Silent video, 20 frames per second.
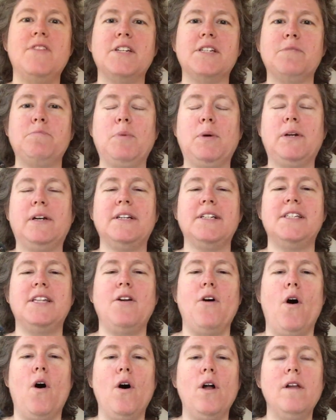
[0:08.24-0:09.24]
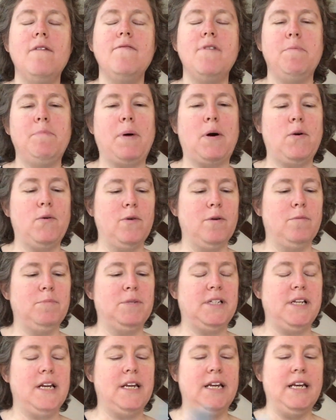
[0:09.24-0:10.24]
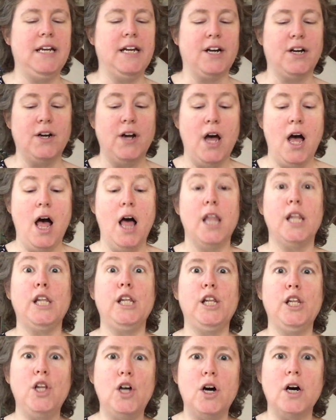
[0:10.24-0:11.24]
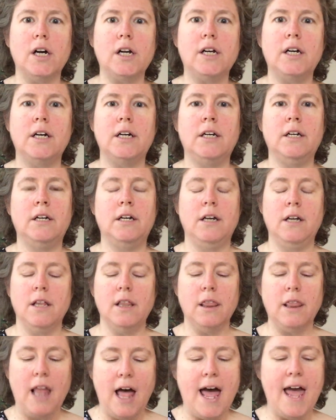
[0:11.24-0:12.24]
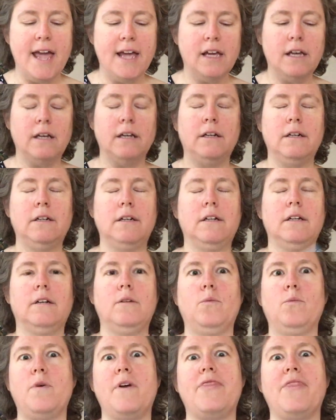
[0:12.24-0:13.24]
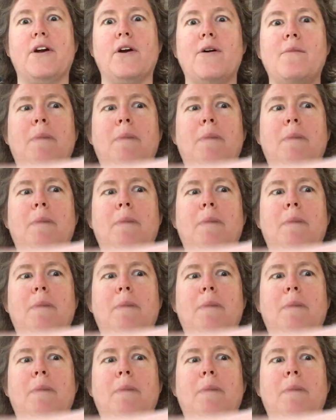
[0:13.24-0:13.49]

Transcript: this book is that all of the poems in here look like what they're